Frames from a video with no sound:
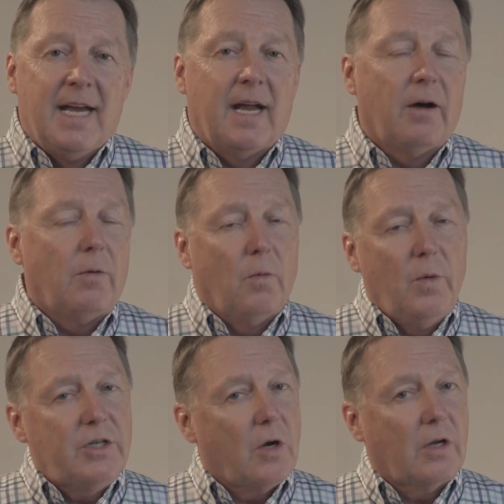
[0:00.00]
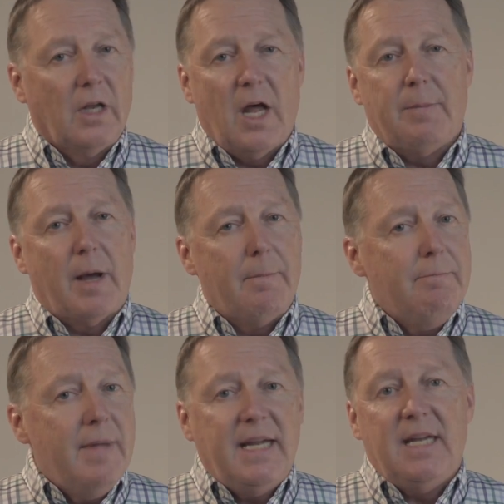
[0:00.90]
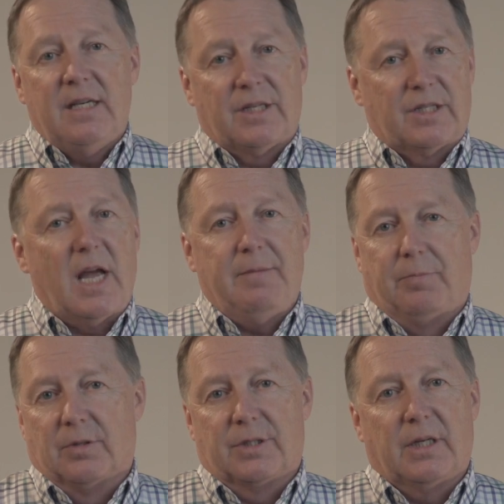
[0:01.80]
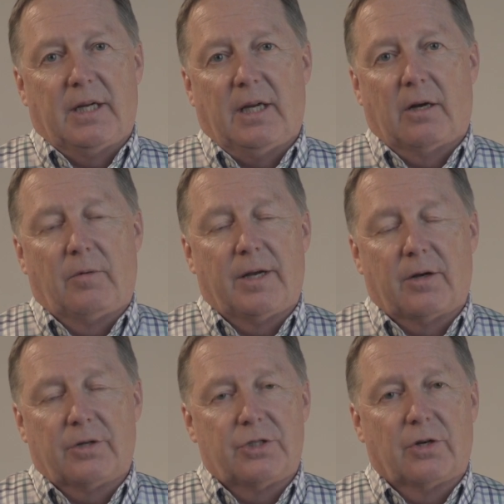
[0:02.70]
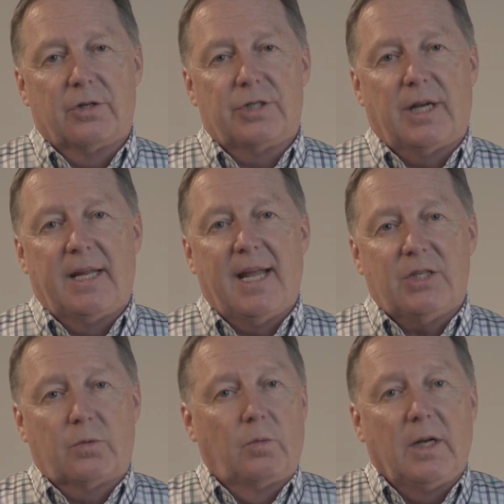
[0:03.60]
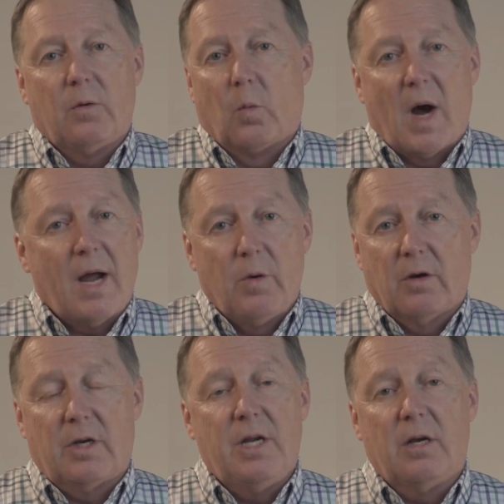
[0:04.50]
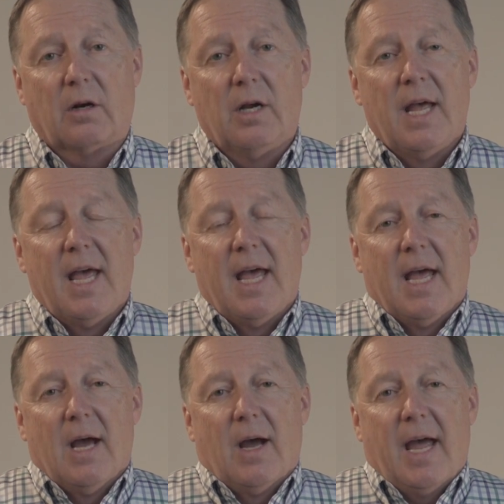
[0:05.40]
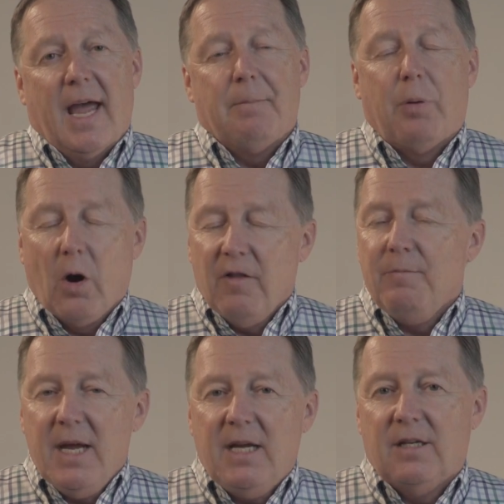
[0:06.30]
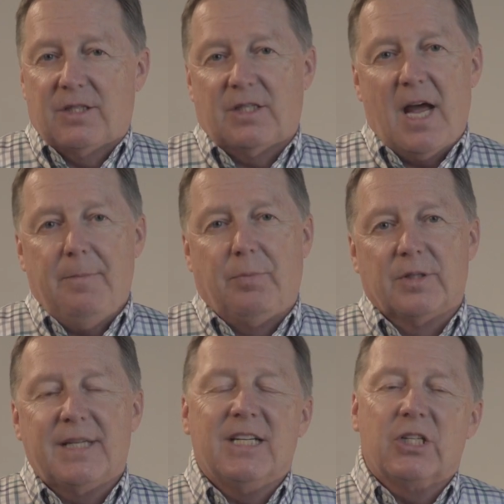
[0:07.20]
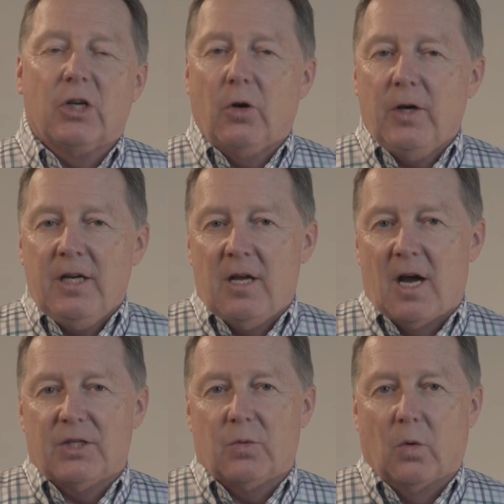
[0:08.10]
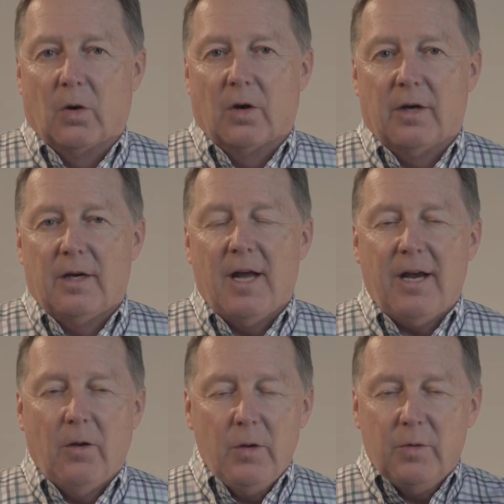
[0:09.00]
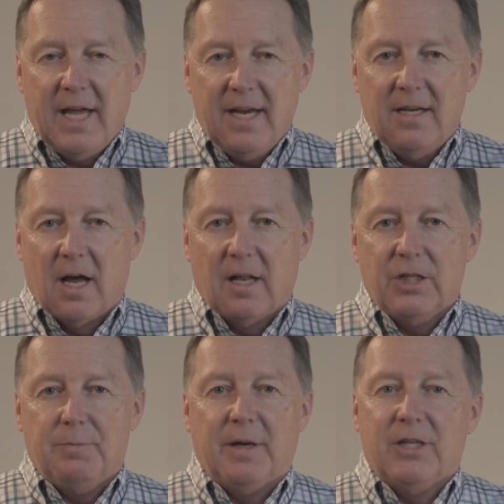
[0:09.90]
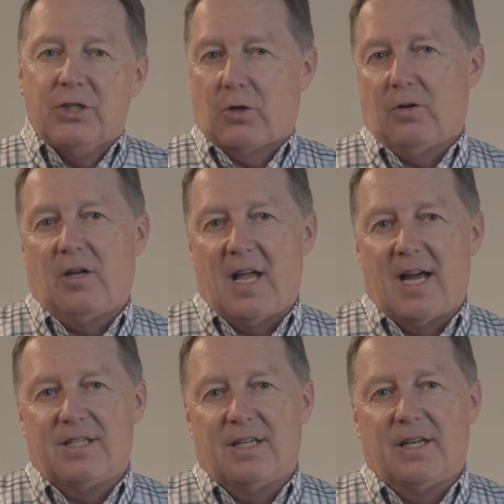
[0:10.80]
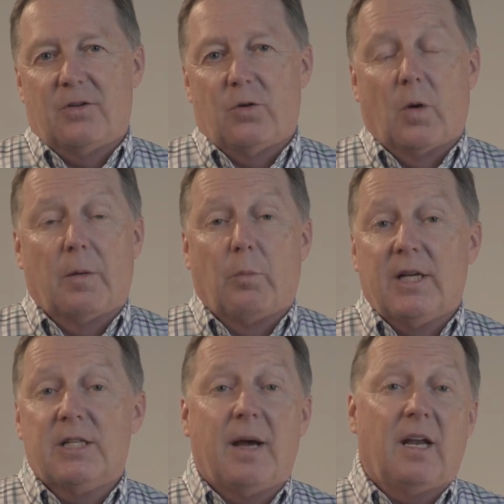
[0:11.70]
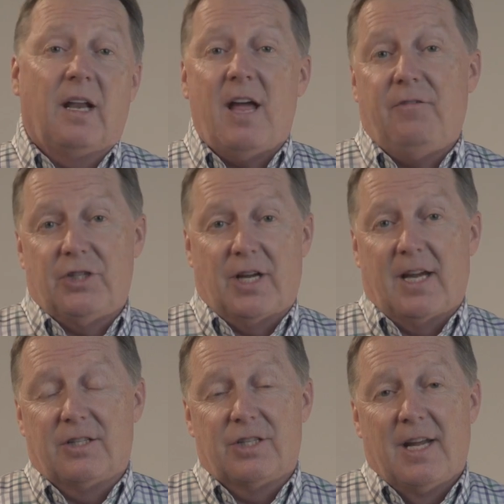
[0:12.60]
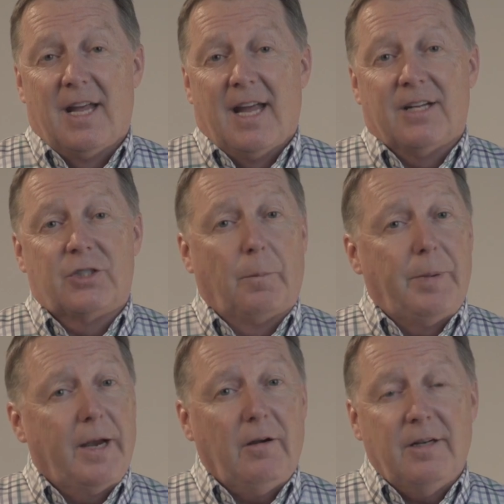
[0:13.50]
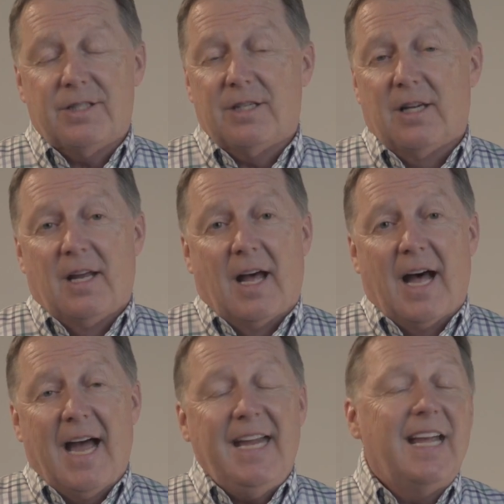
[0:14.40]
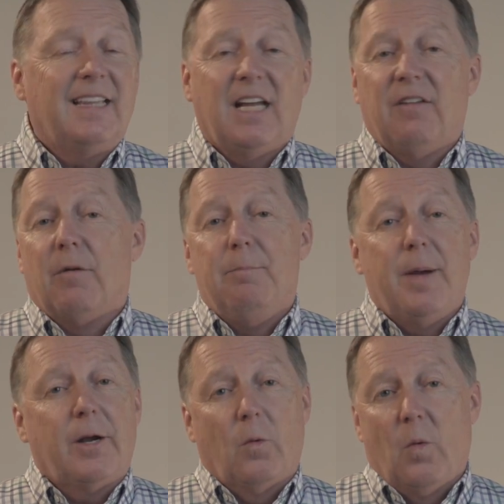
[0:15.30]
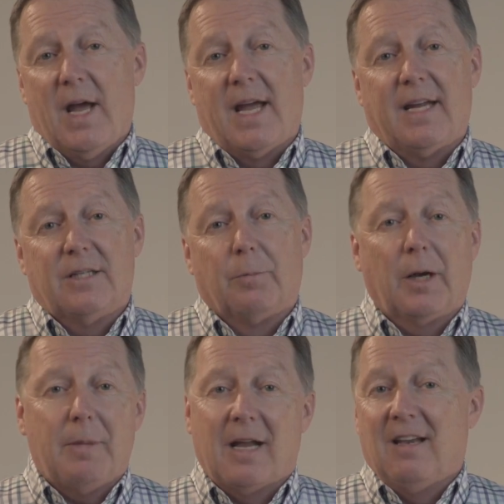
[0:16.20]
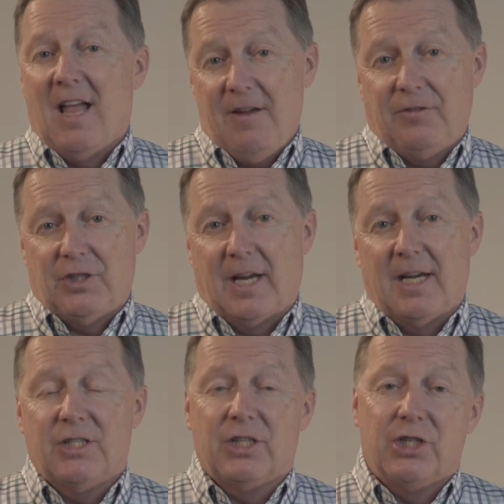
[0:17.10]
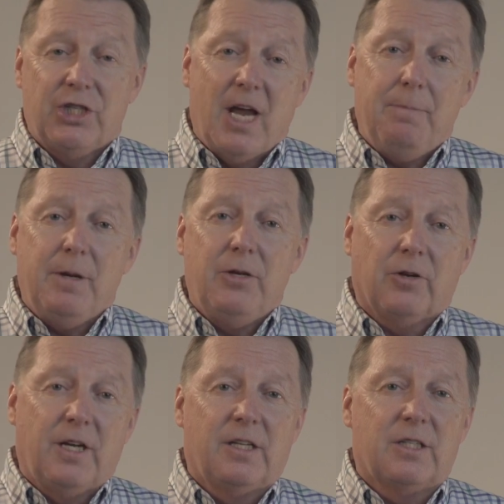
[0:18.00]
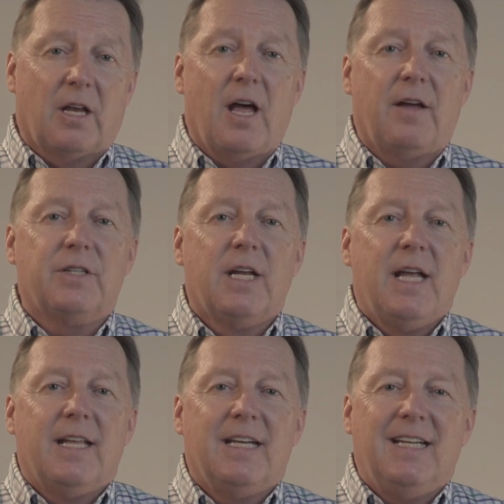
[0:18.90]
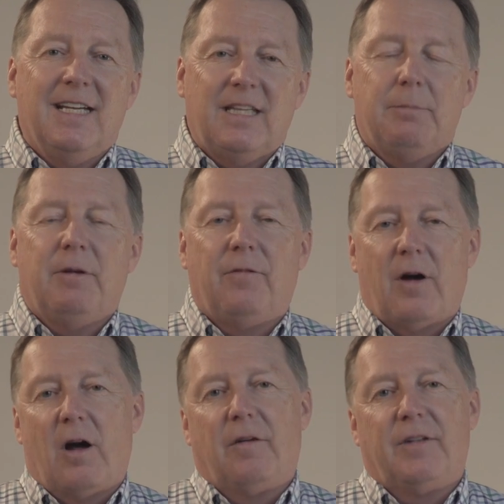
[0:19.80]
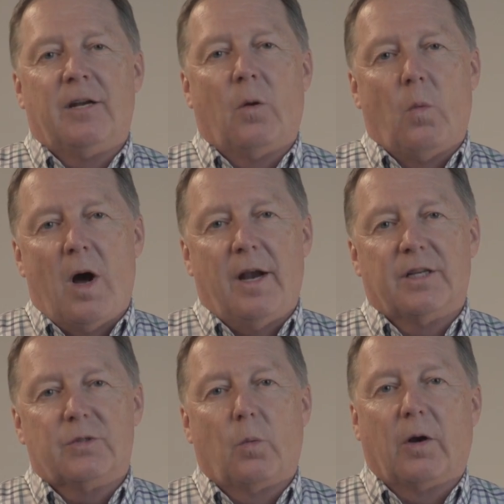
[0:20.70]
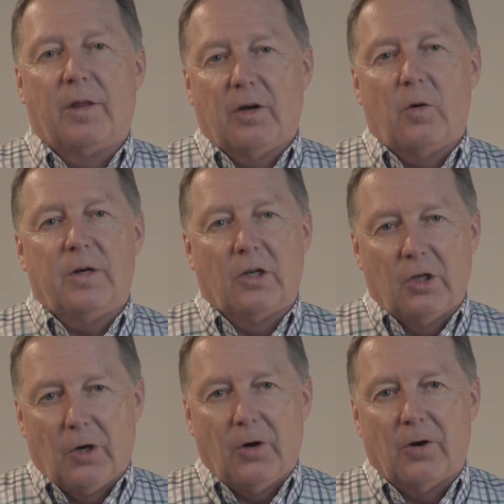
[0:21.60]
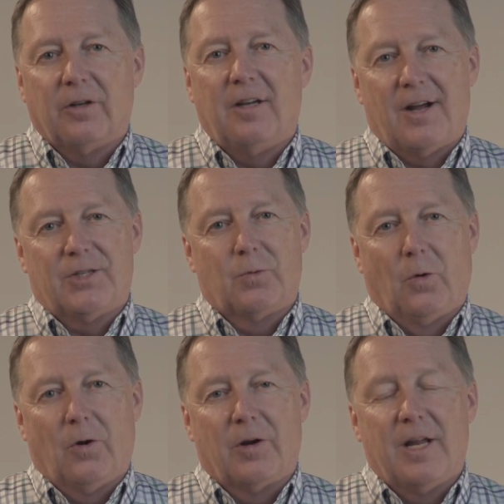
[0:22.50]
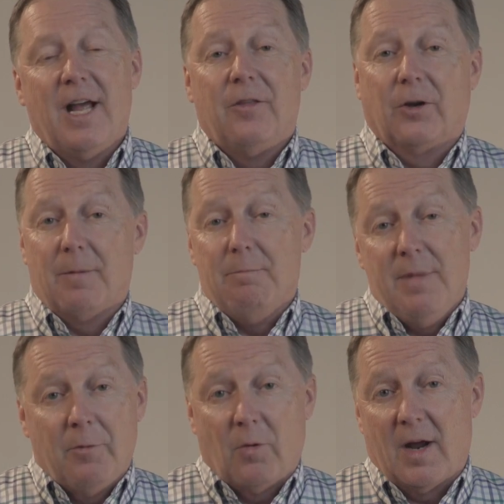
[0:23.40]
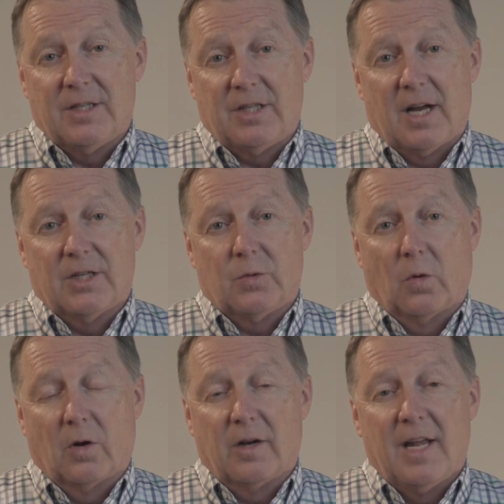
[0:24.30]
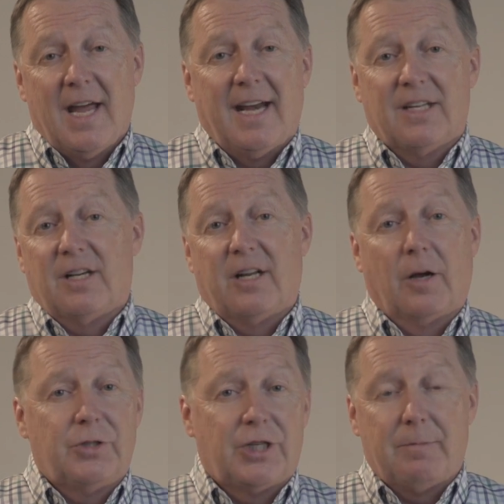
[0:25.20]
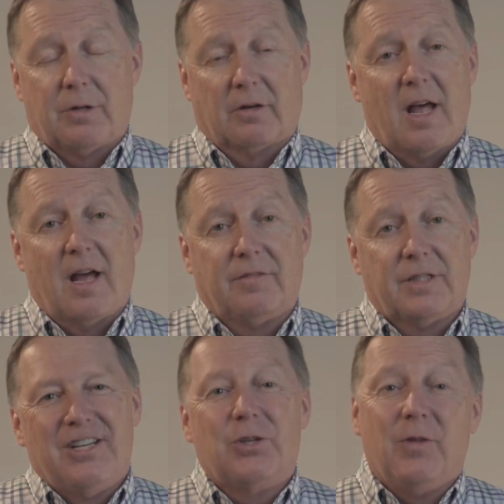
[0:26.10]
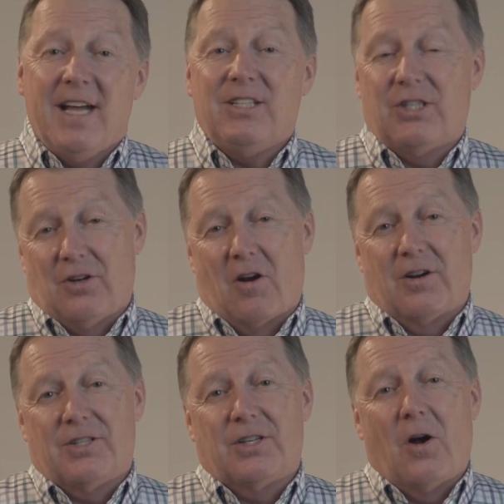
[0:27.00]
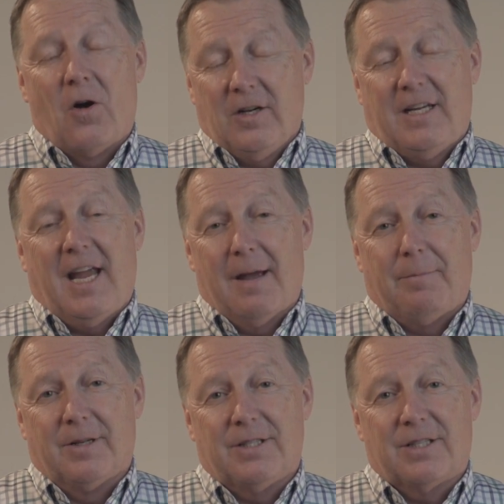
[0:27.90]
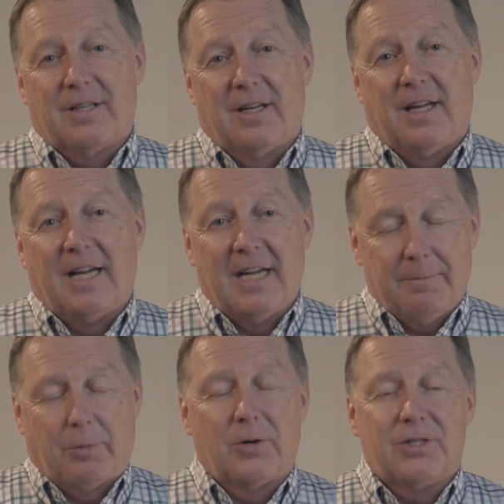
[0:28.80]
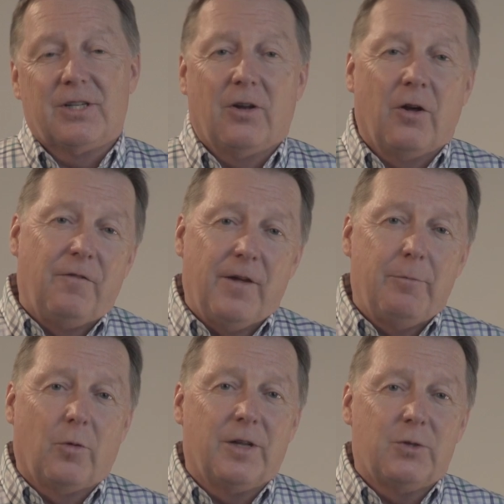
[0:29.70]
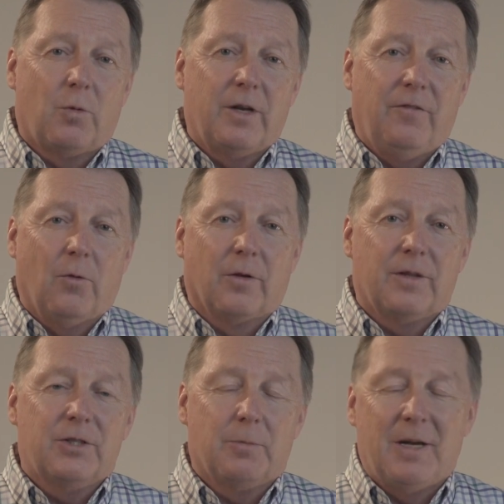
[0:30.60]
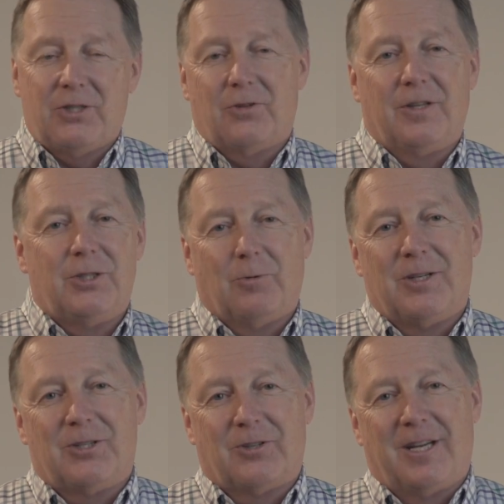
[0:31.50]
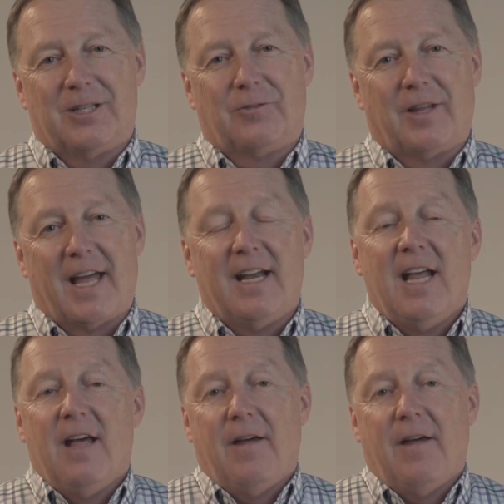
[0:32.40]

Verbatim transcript: Now, we talk a lot about making disciples around our church, and that's really why we are here. And part of making disciples is learning God's Word, not only with head knowledge, but internalizing it to where it brings about life change. And so, parents, I can't think of a better way to bring about life change and shaping your kids' lives than to get them involved in Awanas where they're going to learn God's Word, they're going to memorize God's Word, and it's going to help shape their lives. So that starts on campus in person on February the 24th. So make sure that you register kids for that.